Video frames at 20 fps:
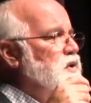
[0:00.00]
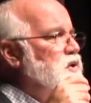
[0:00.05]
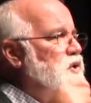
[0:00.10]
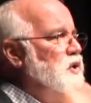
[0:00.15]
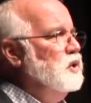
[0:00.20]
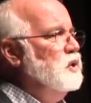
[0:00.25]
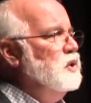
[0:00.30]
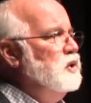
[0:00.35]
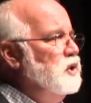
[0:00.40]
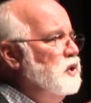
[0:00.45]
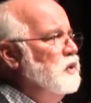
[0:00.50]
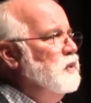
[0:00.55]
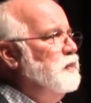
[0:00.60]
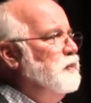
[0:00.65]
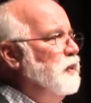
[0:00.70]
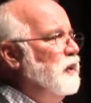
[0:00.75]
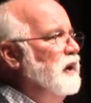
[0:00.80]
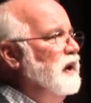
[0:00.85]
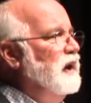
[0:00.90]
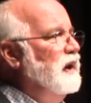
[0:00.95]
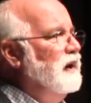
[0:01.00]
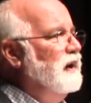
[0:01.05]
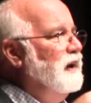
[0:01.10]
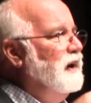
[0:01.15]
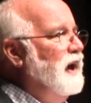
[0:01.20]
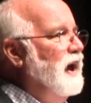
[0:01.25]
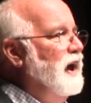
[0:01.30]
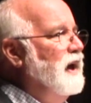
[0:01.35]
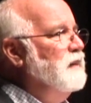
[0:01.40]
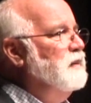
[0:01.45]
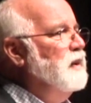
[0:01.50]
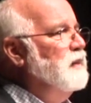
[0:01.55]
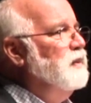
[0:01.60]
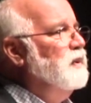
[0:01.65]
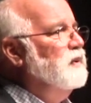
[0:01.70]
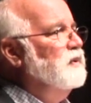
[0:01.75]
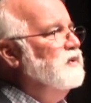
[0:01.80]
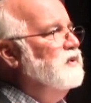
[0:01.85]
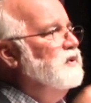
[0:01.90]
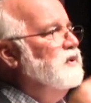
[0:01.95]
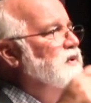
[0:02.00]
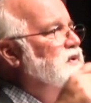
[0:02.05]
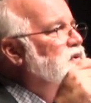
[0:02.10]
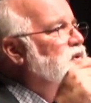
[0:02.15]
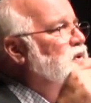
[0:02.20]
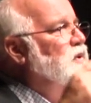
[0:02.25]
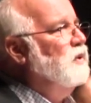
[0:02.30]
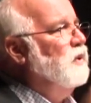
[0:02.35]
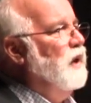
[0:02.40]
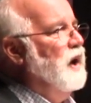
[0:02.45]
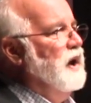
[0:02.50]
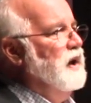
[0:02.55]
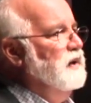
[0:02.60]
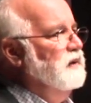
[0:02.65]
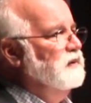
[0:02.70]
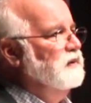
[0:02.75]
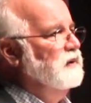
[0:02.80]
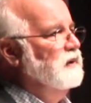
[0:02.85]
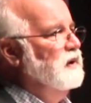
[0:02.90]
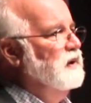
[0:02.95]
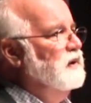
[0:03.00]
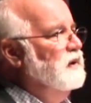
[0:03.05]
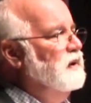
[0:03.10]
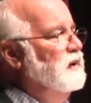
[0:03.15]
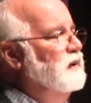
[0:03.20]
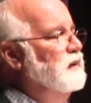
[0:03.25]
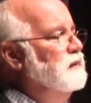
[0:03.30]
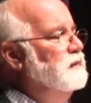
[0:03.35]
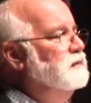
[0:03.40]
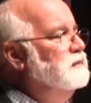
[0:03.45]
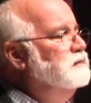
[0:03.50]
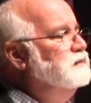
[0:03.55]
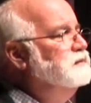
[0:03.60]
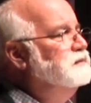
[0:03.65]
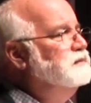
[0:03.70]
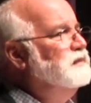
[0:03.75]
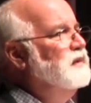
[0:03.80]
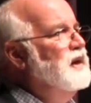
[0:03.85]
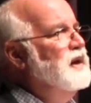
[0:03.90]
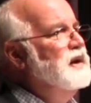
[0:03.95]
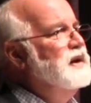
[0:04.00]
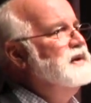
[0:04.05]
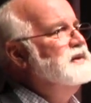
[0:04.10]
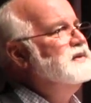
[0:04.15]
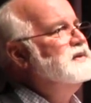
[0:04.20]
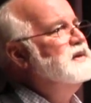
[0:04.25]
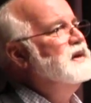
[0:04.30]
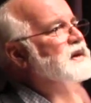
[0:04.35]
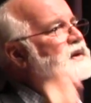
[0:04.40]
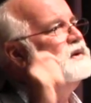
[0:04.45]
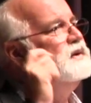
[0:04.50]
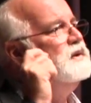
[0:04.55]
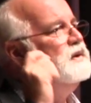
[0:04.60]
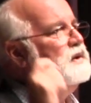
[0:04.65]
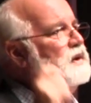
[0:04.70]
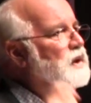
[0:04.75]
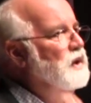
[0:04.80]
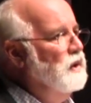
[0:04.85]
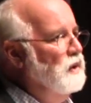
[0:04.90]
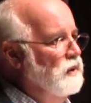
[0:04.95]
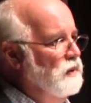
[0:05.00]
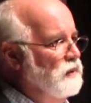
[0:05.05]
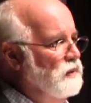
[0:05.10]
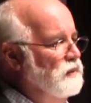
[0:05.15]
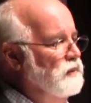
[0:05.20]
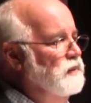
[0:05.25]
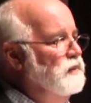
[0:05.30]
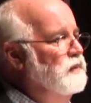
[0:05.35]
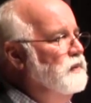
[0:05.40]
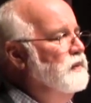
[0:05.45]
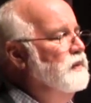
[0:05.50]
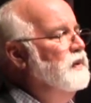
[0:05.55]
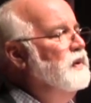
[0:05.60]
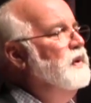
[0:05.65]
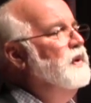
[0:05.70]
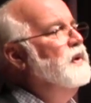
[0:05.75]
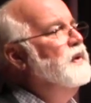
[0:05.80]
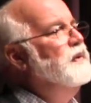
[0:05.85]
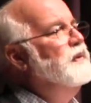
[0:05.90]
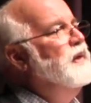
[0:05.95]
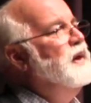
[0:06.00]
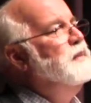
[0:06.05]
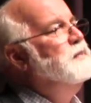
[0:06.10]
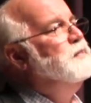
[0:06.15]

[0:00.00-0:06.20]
Do you bring gang members to Christ? And I said, No. They